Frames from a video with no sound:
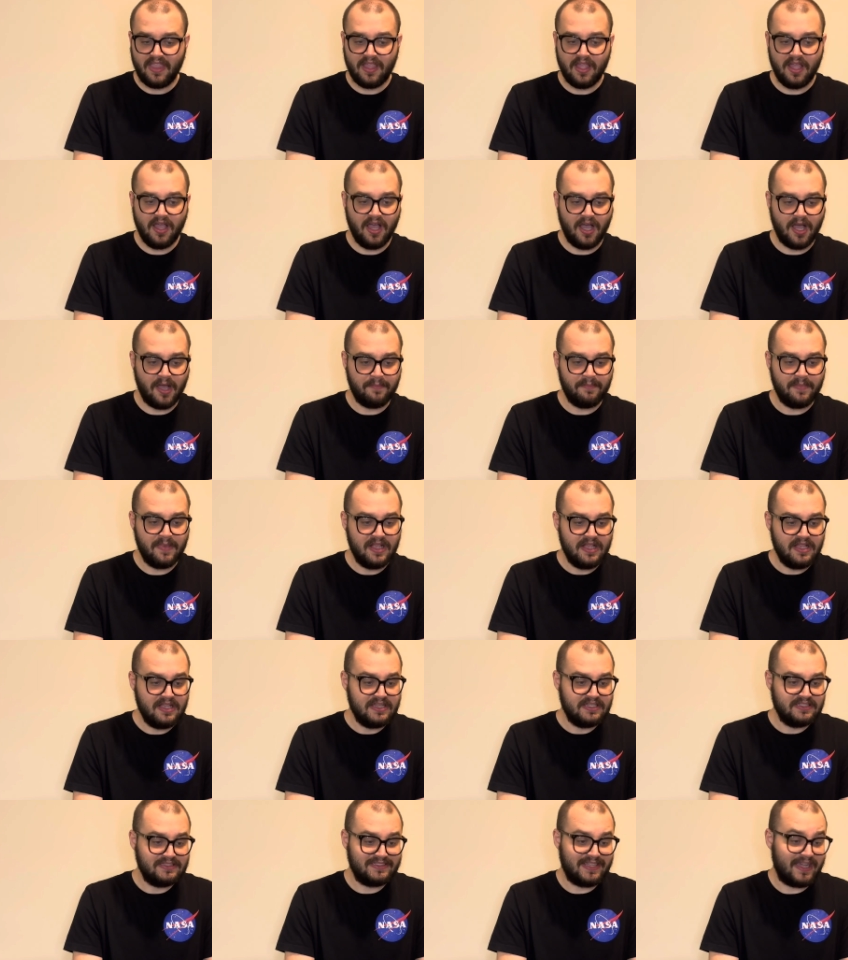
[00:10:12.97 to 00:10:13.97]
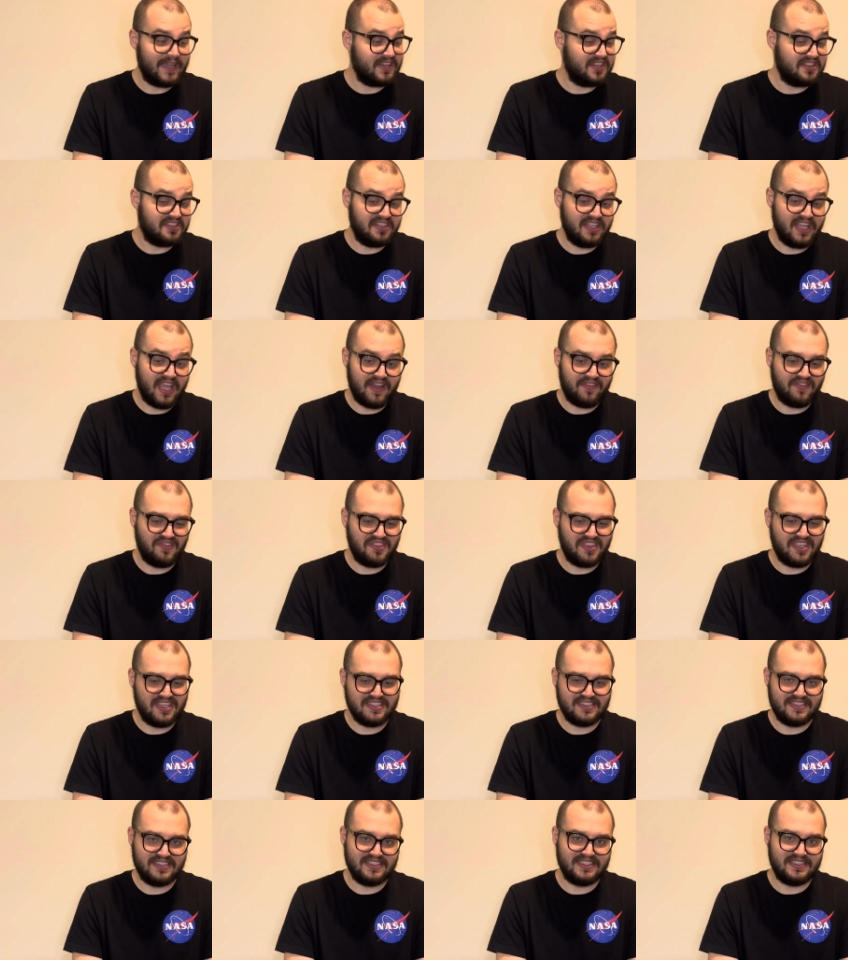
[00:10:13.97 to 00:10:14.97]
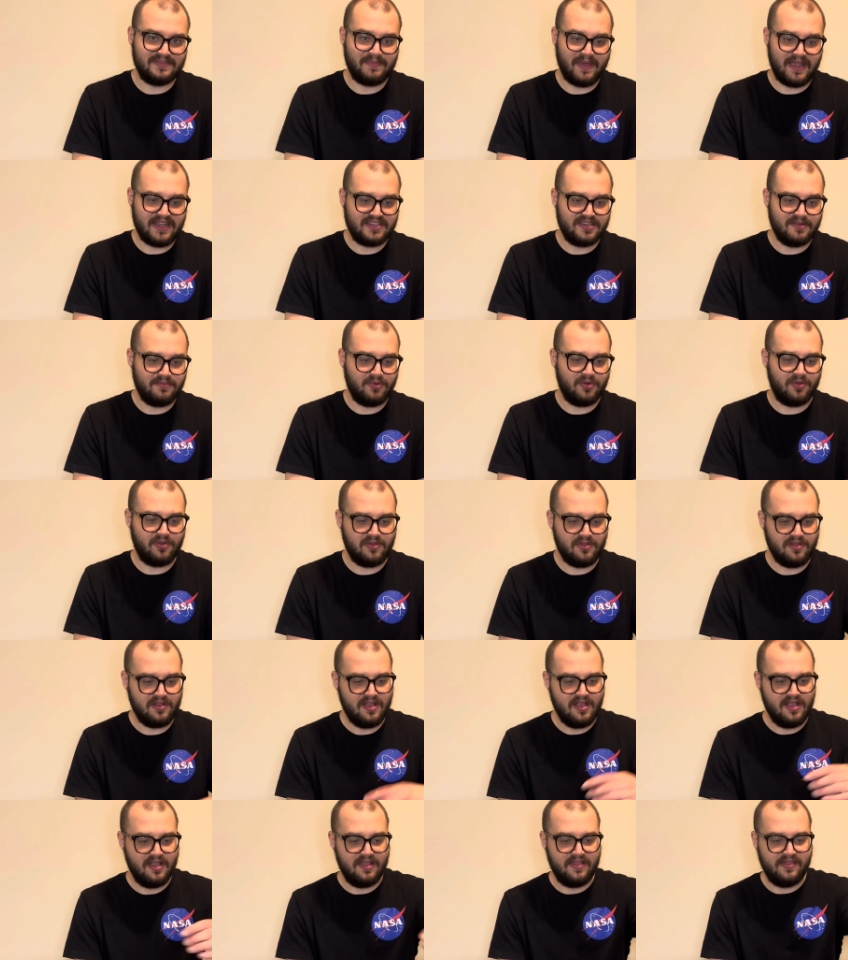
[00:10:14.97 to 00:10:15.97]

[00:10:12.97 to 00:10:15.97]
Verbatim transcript: um, technically everything is inspectable